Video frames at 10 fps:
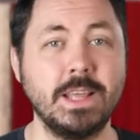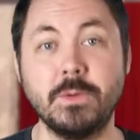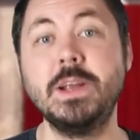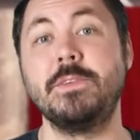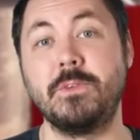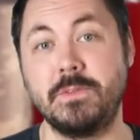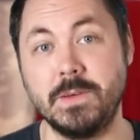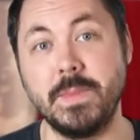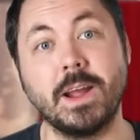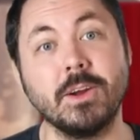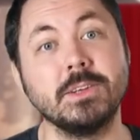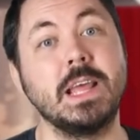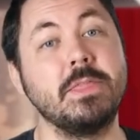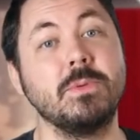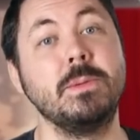3 different filmmakers,
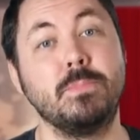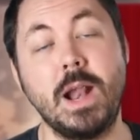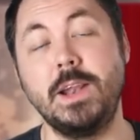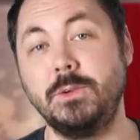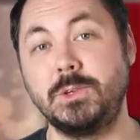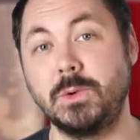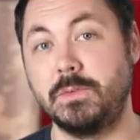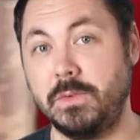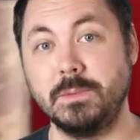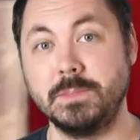and 3 brand new short films.